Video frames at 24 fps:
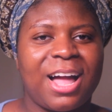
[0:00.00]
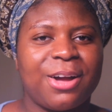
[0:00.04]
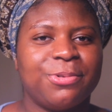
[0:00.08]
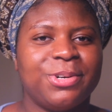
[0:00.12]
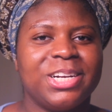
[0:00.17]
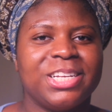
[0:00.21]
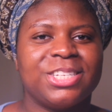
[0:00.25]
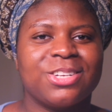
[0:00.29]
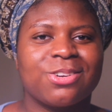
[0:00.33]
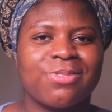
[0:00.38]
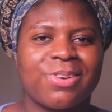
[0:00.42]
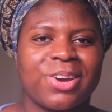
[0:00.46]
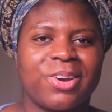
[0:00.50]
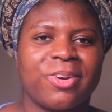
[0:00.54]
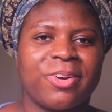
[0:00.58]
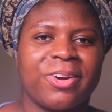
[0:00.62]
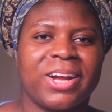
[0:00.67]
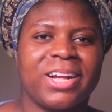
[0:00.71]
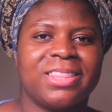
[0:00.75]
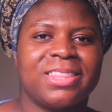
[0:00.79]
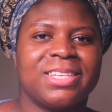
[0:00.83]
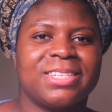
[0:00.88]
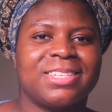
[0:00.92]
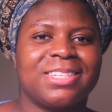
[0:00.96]
I wanted to
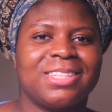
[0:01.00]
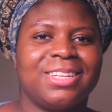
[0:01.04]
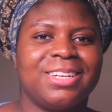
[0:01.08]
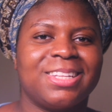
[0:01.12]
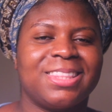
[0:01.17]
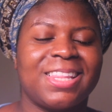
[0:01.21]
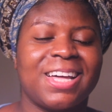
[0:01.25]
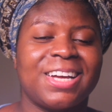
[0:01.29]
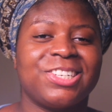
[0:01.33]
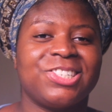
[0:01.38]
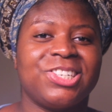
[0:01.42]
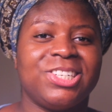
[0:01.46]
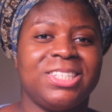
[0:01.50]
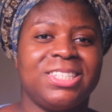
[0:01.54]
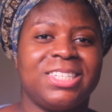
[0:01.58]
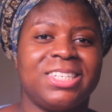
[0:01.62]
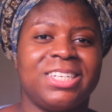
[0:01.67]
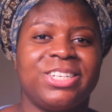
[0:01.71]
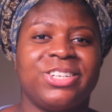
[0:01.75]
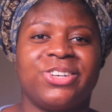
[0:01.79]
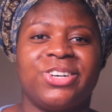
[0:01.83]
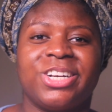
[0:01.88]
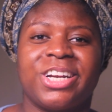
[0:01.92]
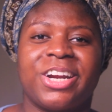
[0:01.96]
recreate this look that she
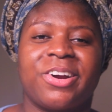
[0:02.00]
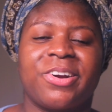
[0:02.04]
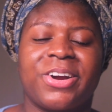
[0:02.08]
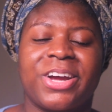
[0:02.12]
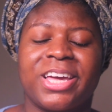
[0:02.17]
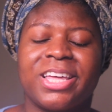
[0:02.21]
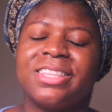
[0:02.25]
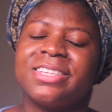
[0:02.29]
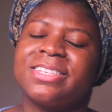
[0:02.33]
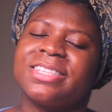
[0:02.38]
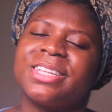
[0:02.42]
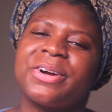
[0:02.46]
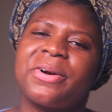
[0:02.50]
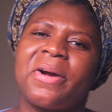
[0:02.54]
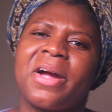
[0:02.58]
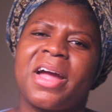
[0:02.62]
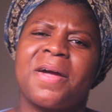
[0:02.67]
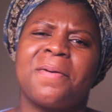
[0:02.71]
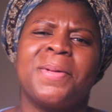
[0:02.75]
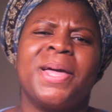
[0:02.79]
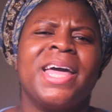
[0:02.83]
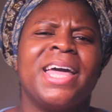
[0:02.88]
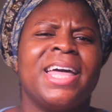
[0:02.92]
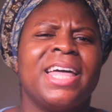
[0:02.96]
did on her
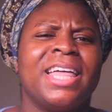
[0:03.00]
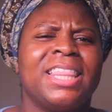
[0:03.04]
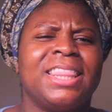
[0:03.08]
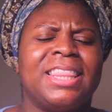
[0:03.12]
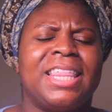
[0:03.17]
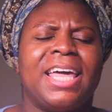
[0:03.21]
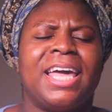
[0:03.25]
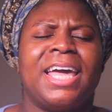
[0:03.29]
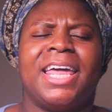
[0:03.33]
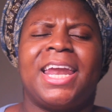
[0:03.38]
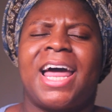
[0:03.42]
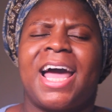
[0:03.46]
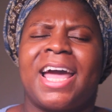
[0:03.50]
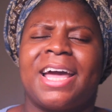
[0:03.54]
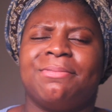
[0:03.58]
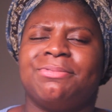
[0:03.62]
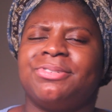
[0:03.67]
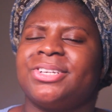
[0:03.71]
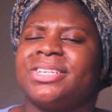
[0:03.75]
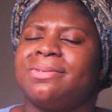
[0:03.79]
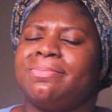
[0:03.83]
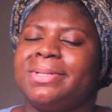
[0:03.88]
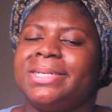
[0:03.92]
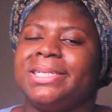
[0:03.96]
Instagram that I have
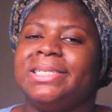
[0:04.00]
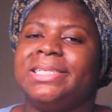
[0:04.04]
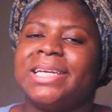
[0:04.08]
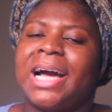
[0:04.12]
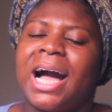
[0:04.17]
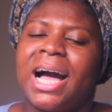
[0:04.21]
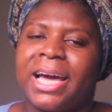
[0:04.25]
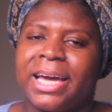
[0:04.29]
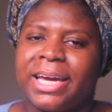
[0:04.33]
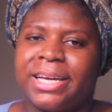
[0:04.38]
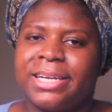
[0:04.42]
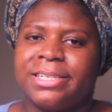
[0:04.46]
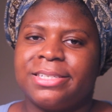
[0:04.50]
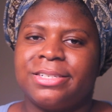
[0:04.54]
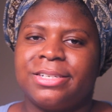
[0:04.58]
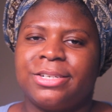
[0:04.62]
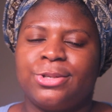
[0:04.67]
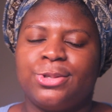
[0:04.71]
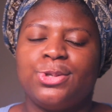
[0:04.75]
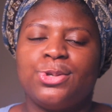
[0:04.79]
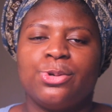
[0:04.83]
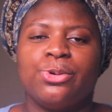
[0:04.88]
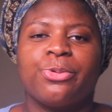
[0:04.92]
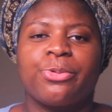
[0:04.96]
just been dying
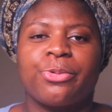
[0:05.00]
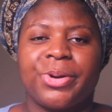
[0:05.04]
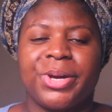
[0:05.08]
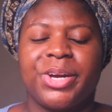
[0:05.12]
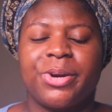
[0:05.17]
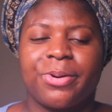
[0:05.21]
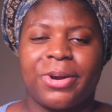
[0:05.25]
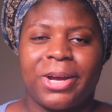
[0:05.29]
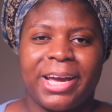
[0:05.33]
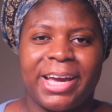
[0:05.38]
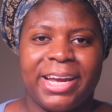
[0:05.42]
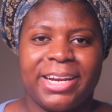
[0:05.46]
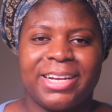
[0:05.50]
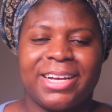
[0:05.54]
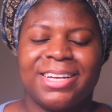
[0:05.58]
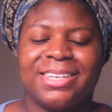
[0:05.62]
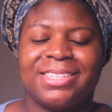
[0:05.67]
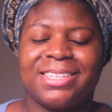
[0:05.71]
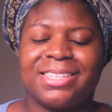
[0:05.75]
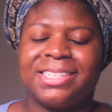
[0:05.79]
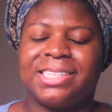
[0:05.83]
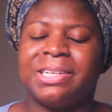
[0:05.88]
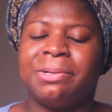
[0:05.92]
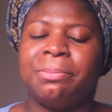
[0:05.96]
to recreate
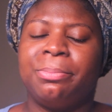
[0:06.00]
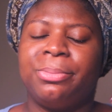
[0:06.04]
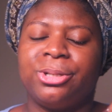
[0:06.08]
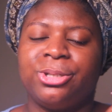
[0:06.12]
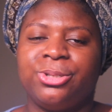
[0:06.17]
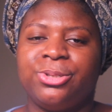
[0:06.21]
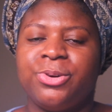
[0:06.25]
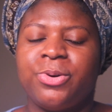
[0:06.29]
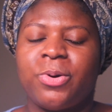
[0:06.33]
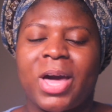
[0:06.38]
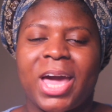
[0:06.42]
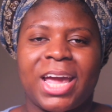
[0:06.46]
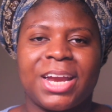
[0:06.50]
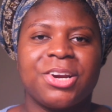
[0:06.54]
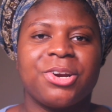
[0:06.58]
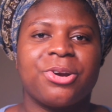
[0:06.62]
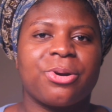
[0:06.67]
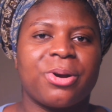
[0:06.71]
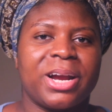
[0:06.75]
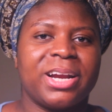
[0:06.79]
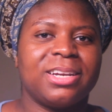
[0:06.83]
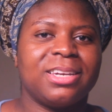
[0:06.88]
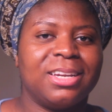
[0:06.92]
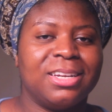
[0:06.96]
because it's a blue and
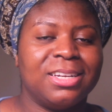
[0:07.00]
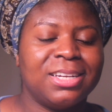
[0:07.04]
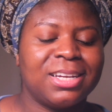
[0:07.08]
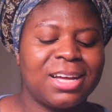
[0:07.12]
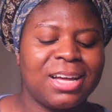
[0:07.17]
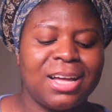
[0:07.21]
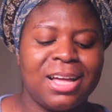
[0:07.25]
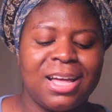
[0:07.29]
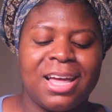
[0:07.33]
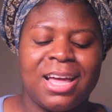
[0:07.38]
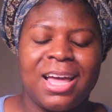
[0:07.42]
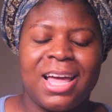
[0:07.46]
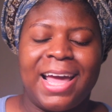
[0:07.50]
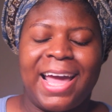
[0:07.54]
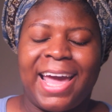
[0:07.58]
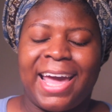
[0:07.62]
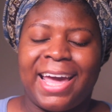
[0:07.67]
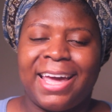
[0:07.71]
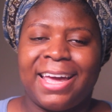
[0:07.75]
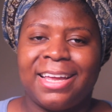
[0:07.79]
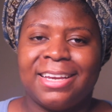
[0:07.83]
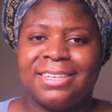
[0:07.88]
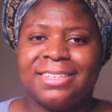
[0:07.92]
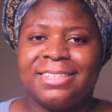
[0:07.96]
green look,
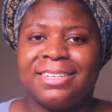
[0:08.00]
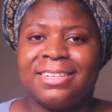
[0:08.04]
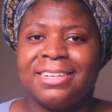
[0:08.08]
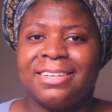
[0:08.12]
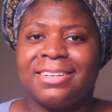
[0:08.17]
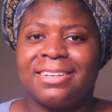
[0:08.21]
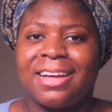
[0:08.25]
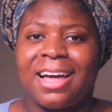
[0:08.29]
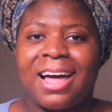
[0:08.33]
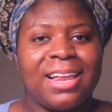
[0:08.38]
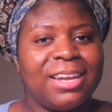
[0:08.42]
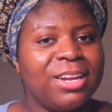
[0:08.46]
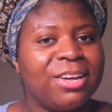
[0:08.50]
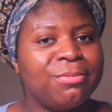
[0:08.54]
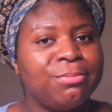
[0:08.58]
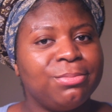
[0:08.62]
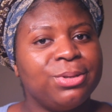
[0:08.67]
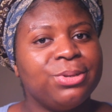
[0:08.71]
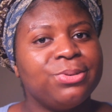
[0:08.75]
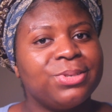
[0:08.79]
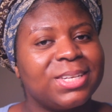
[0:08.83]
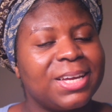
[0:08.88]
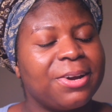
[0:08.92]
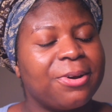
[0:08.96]
and I love
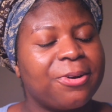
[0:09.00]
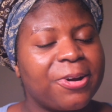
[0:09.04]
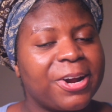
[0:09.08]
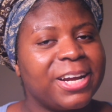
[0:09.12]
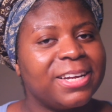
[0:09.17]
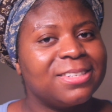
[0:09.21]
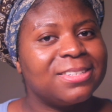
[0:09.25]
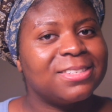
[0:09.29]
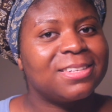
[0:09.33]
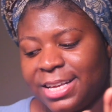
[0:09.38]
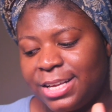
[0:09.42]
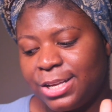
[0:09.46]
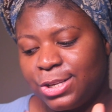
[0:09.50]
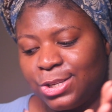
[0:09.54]
blues and greens.